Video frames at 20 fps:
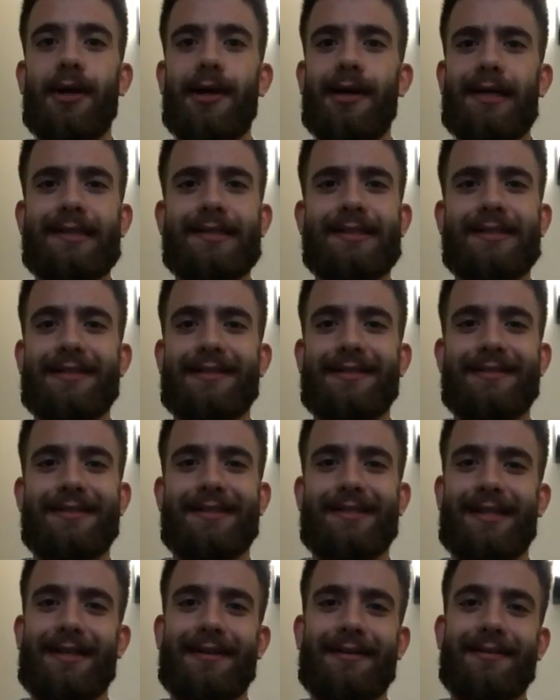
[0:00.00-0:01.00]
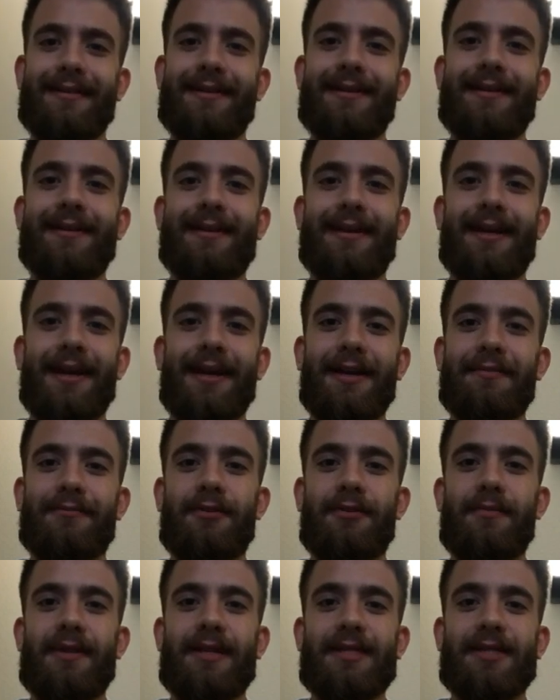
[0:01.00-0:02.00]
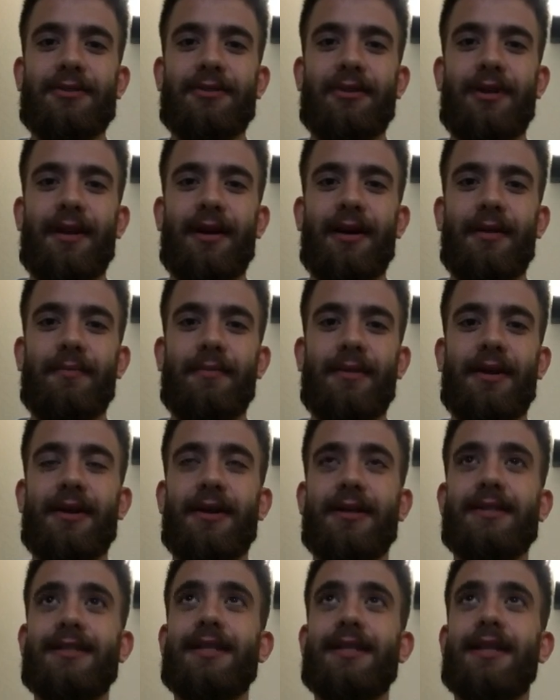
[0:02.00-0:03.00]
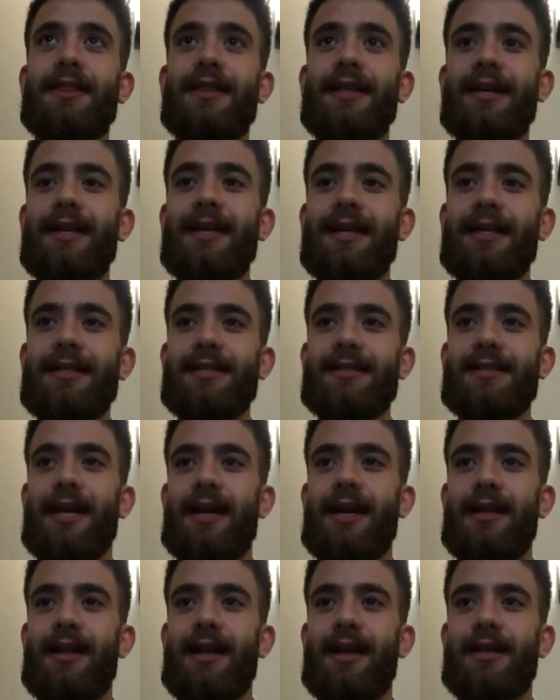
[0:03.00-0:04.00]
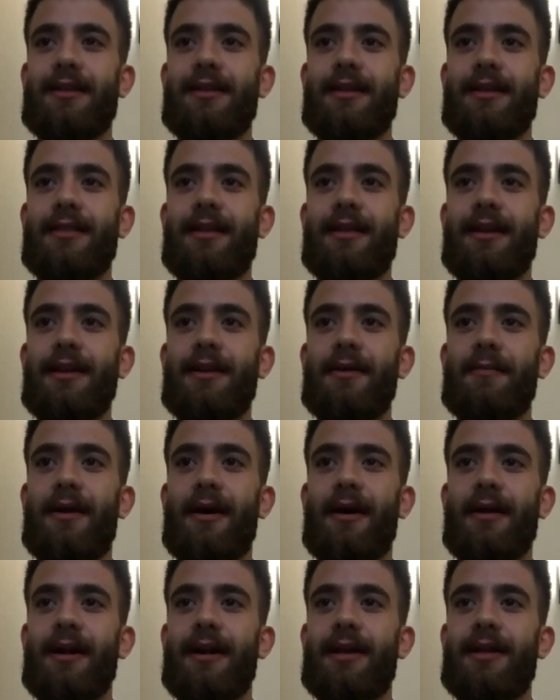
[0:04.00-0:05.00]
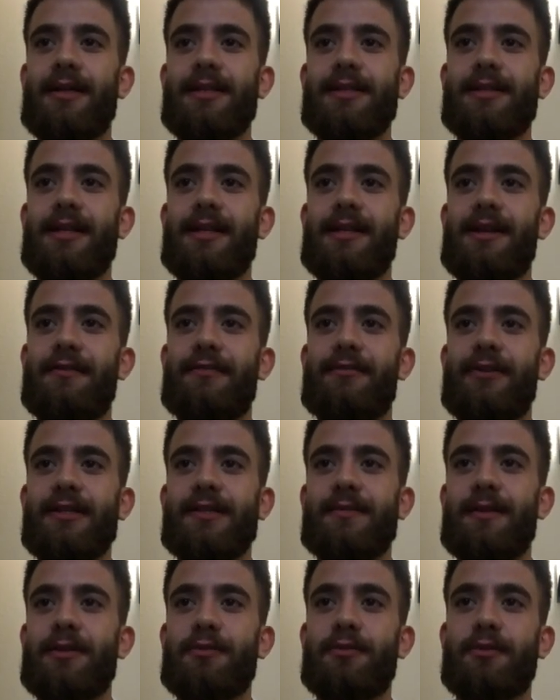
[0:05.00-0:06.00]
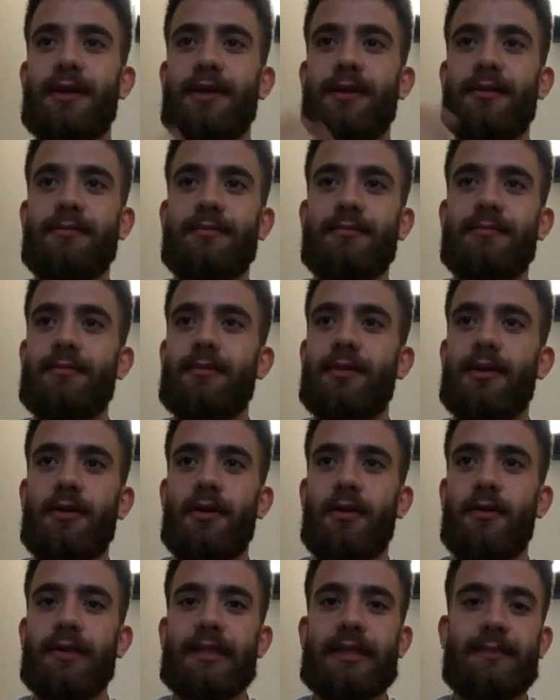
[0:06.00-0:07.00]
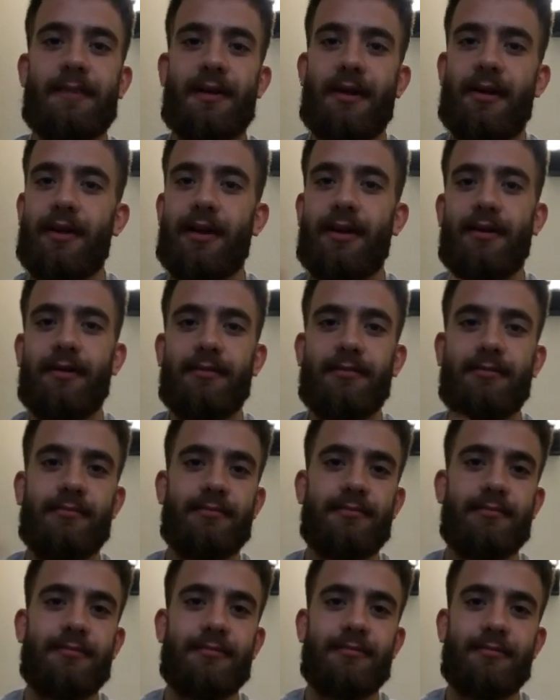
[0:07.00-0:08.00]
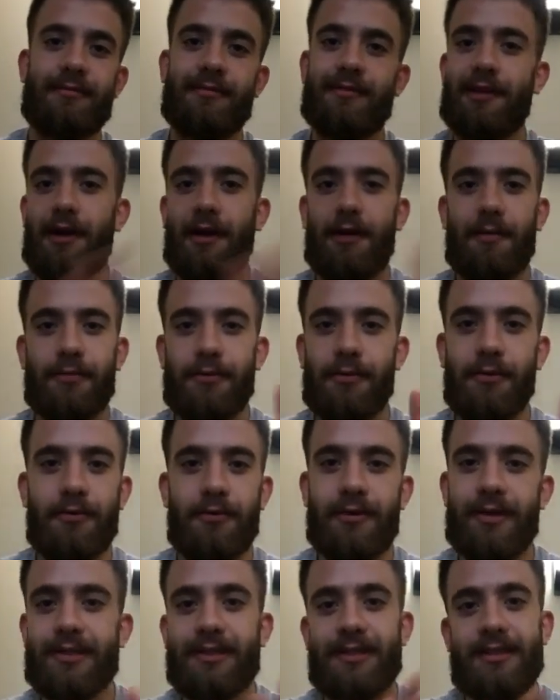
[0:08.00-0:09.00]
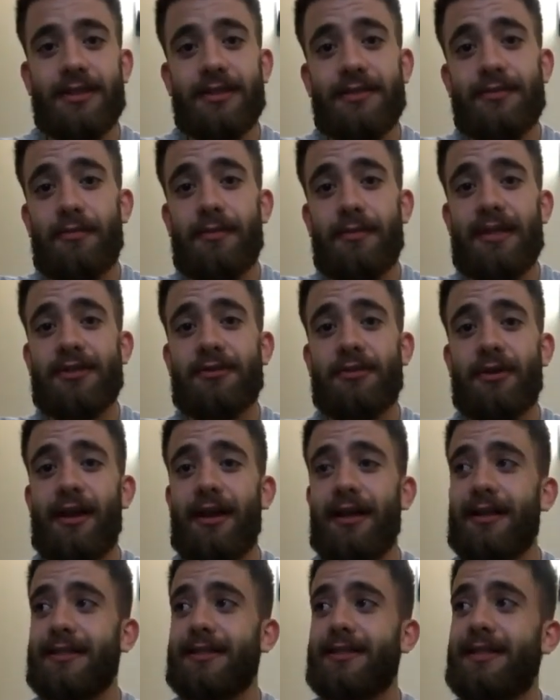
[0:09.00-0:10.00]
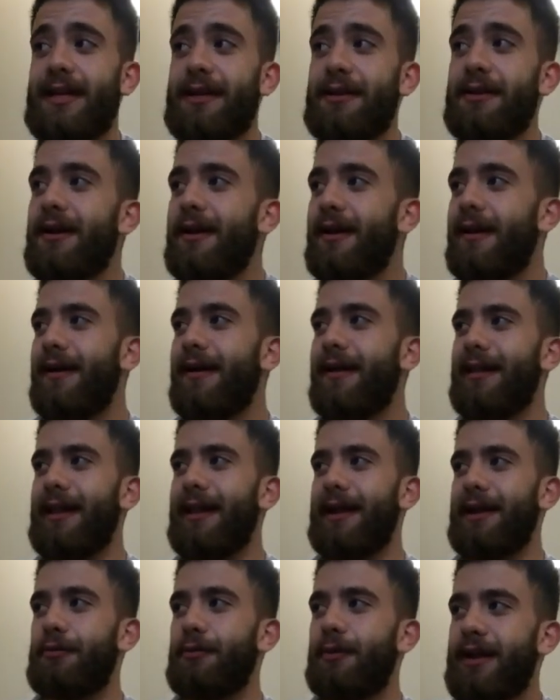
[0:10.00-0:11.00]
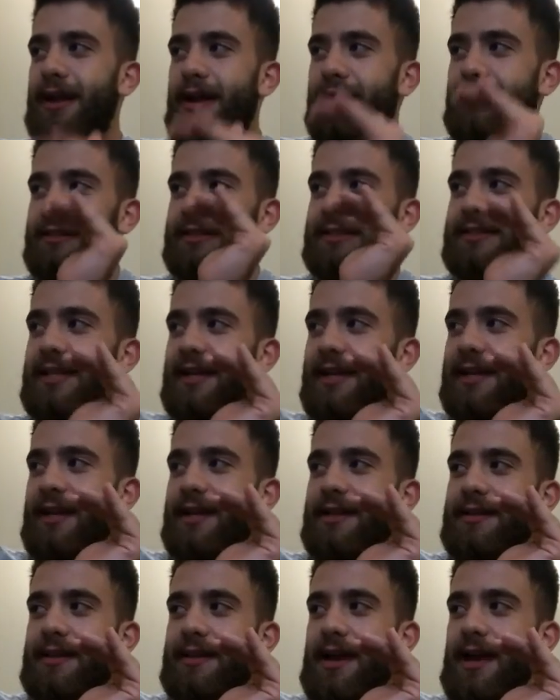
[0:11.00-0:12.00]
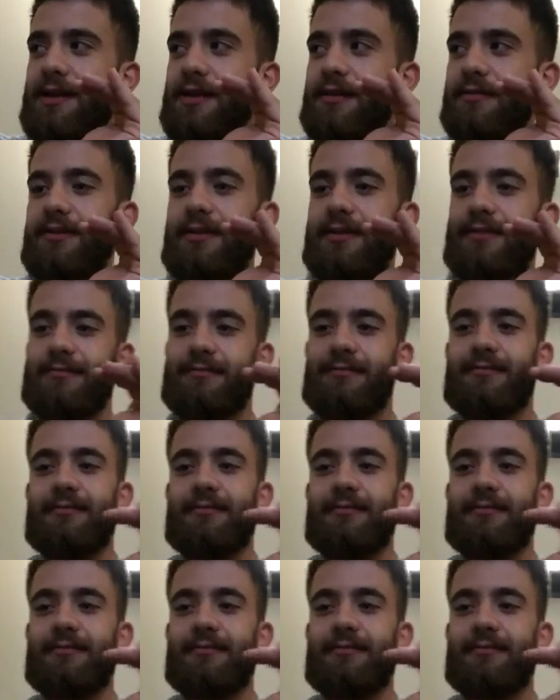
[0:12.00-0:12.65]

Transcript: as a kid from Israel, because the thing is, I like to think about it, is the difference between aspiring young pro wrestlers from Israel is that, like, we have a second kind of a